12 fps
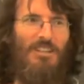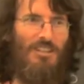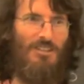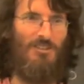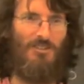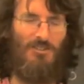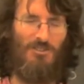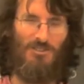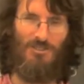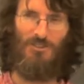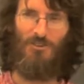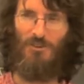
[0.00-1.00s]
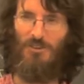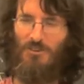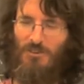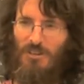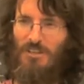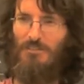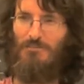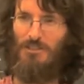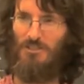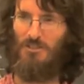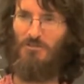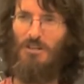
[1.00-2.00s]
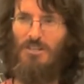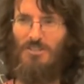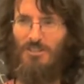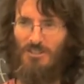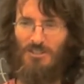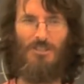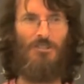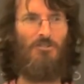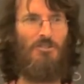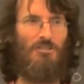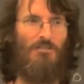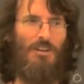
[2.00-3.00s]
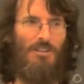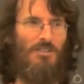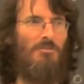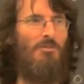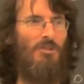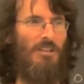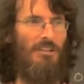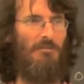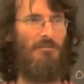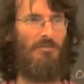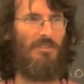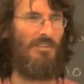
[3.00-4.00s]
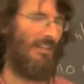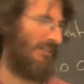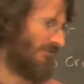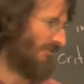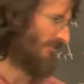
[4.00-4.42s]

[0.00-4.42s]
in your ordinary differential equation, the solution varies smoothly. That's what